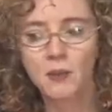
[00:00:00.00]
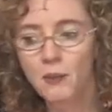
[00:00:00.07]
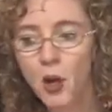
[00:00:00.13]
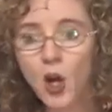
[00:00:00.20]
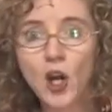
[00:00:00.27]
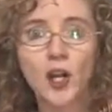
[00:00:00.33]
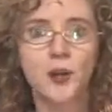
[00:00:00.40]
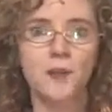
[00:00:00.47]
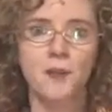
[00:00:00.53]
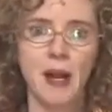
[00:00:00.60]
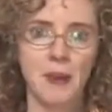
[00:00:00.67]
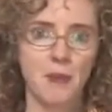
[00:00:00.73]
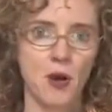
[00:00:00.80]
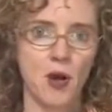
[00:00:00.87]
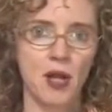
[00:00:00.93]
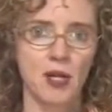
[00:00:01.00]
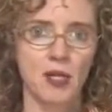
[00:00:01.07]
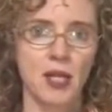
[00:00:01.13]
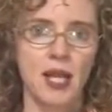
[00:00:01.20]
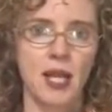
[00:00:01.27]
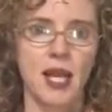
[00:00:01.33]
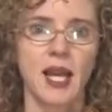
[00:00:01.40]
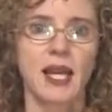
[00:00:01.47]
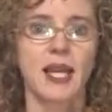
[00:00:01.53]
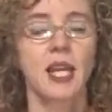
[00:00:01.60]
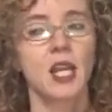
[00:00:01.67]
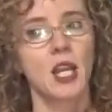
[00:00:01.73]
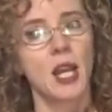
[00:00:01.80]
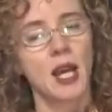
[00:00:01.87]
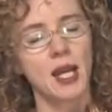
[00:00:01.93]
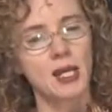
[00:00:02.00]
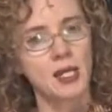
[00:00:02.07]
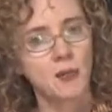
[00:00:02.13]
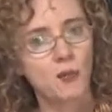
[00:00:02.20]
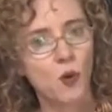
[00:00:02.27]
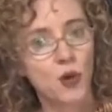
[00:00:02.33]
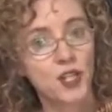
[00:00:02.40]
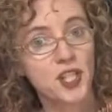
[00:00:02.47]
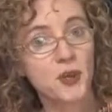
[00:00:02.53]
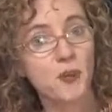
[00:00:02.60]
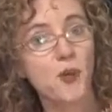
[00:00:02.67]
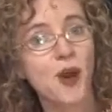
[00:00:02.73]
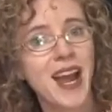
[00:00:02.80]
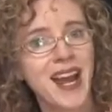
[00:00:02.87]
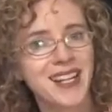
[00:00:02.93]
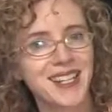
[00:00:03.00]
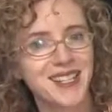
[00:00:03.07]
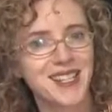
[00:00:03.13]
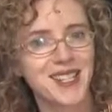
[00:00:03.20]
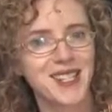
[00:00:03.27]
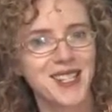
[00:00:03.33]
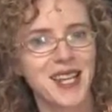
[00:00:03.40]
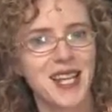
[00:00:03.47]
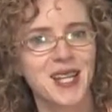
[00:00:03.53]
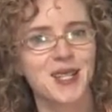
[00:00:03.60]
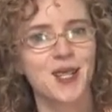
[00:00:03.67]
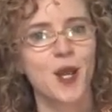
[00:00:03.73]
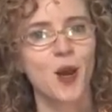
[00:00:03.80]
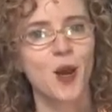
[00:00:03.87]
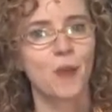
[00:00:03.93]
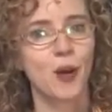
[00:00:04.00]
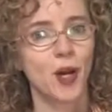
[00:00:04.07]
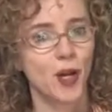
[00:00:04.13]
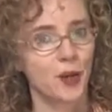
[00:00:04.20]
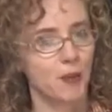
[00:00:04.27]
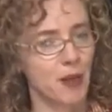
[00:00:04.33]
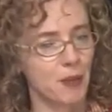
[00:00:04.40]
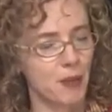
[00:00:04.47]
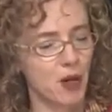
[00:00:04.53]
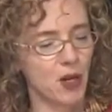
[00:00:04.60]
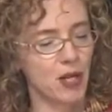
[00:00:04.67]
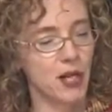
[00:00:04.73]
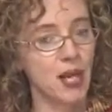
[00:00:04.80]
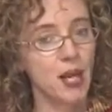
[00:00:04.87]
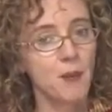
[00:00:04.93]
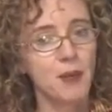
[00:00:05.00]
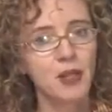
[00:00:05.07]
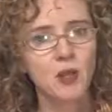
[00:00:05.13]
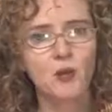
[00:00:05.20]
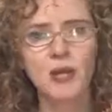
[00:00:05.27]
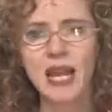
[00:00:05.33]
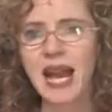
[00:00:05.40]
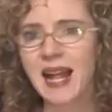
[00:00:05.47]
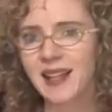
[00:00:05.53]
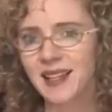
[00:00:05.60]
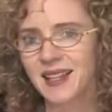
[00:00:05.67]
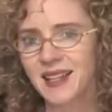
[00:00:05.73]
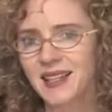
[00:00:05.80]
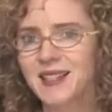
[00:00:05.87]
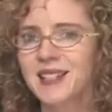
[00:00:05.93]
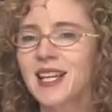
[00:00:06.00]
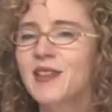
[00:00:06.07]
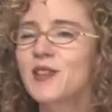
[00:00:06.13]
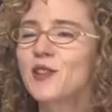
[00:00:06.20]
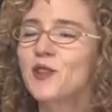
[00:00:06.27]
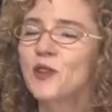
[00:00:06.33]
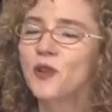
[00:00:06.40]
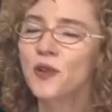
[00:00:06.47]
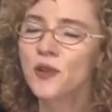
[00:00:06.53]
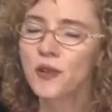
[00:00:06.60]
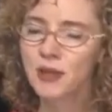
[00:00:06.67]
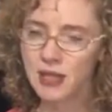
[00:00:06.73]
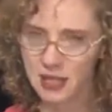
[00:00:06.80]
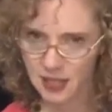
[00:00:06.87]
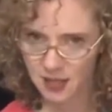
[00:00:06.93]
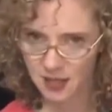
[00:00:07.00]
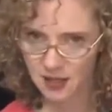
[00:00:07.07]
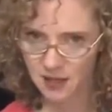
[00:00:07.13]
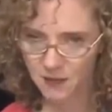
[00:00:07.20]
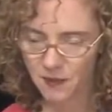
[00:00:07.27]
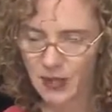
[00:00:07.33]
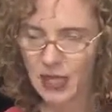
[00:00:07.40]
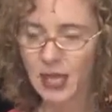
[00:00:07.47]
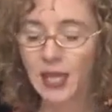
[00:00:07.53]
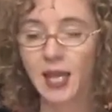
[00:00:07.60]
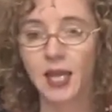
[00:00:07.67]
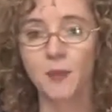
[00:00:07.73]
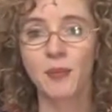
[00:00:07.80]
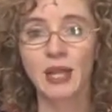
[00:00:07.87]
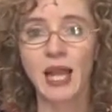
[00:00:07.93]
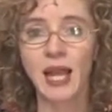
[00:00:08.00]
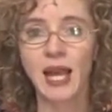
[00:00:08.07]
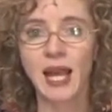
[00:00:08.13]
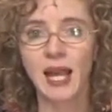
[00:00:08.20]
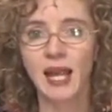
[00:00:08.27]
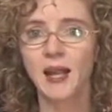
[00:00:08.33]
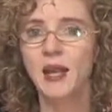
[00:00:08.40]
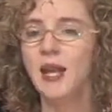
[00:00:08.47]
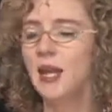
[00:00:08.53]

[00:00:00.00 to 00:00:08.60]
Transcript: part by part. And it's important to practice these things part by part. But the reality is, and the truth is, in playing,